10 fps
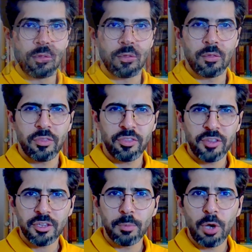
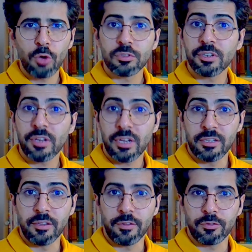Think about
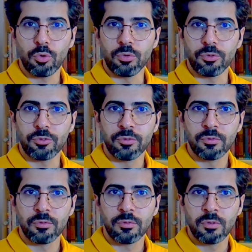credit scores.
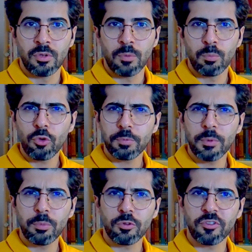Most
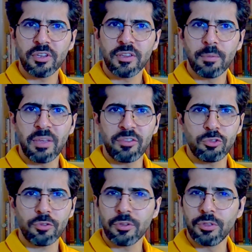people see them as
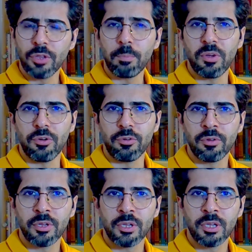just a number,
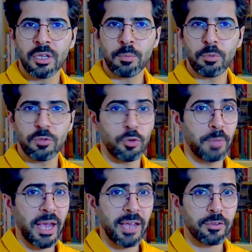but for
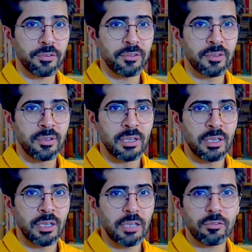banks,
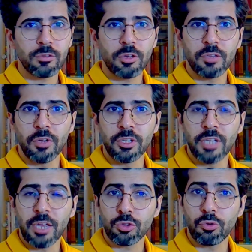it's like a
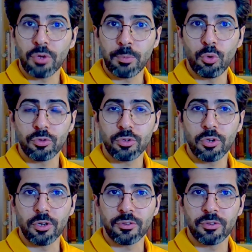financial report
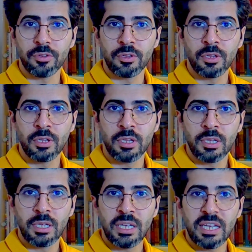card.
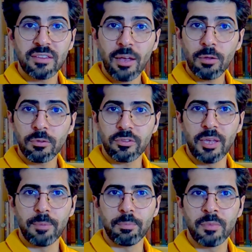It tells
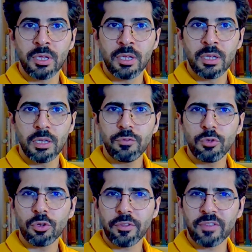them if you
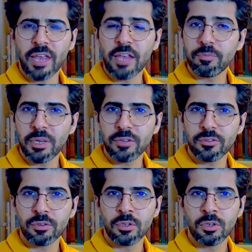are a safe bet
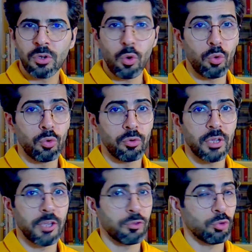or
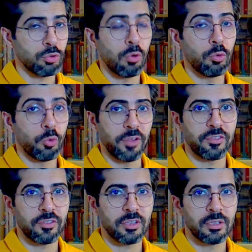a total risk.